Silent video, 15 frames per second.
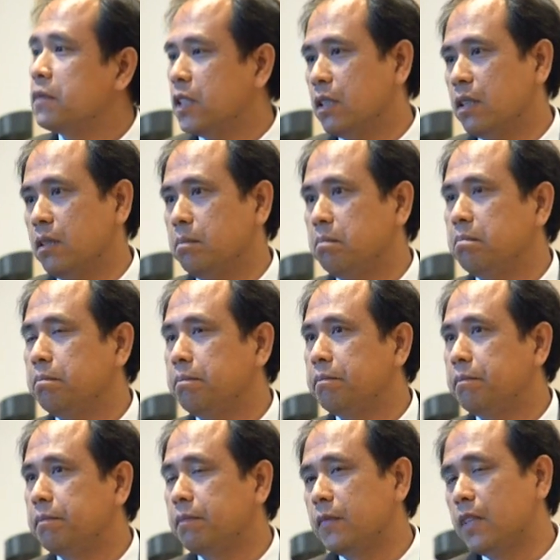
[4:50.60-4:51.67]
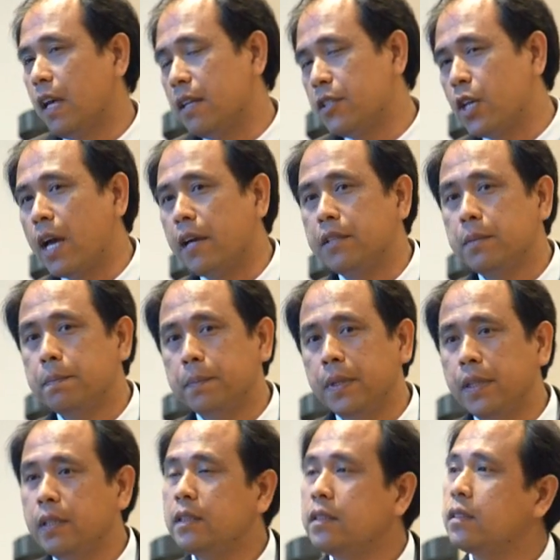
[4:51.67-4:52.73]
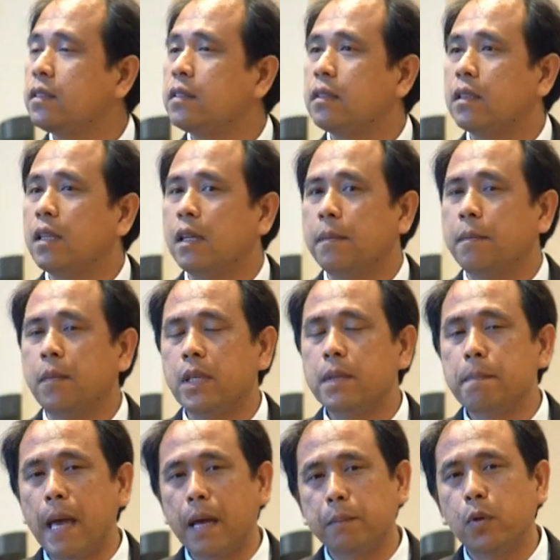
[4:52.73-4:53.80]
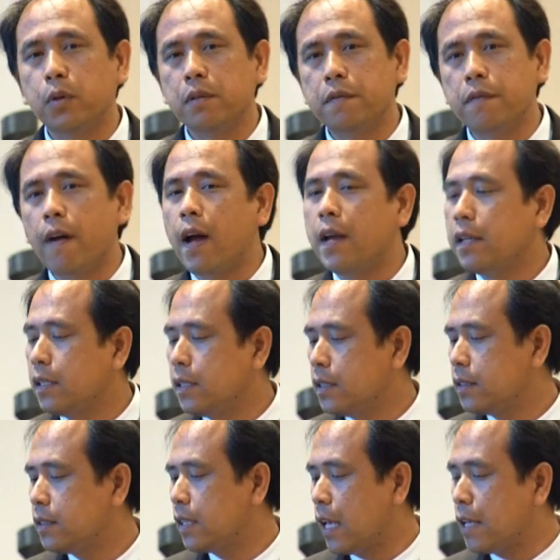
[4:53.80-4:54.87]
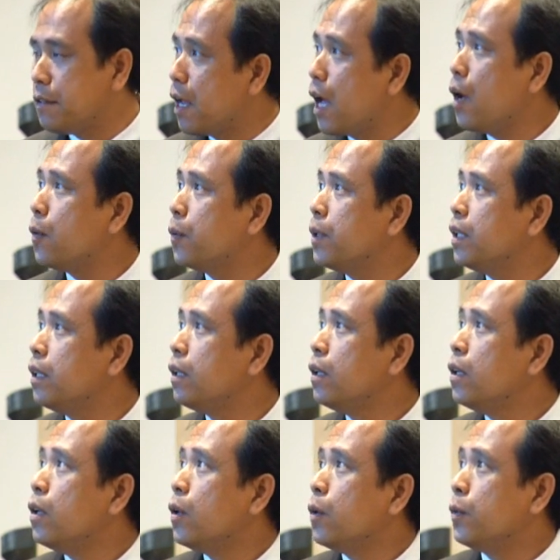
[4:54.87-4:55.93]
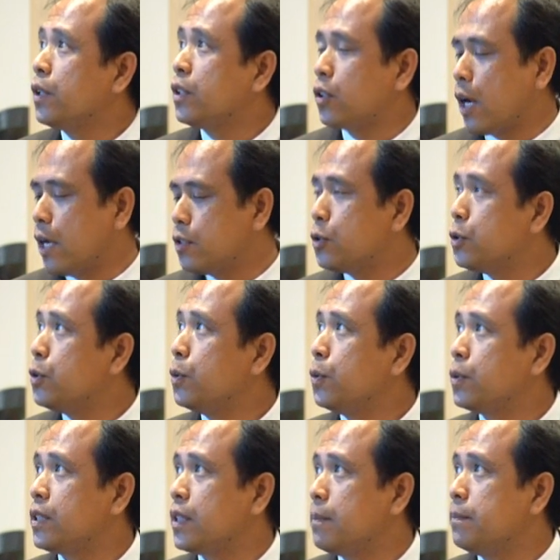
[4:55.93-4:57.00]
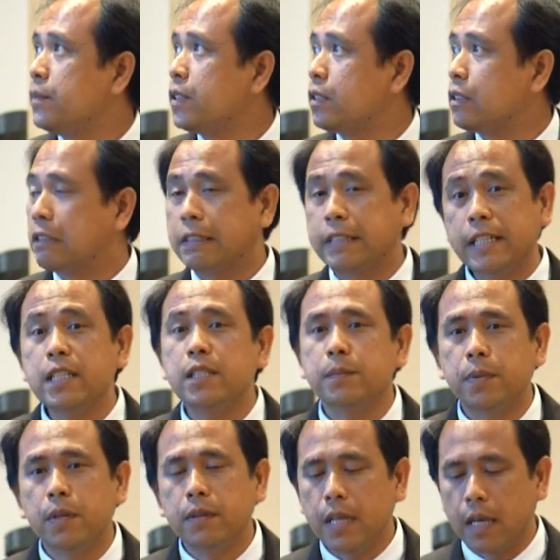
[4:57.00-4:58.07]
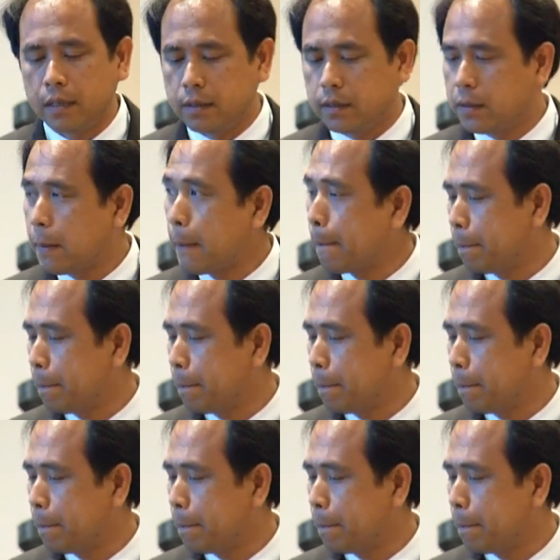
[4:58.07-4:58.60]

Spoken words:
the anti-dippings, the impact modifiers, and now we try to do some green products.